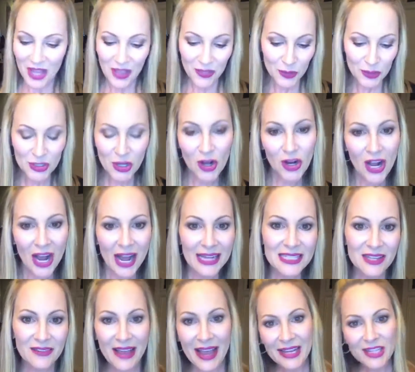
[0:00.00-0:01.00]
There's all
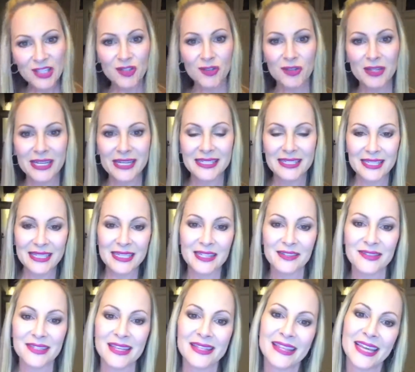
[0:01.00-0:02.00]
kinds of extra
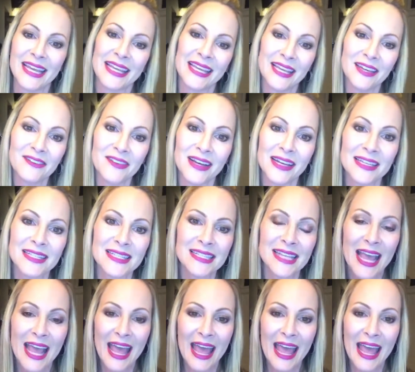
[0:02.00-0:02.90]
incentives that they give us,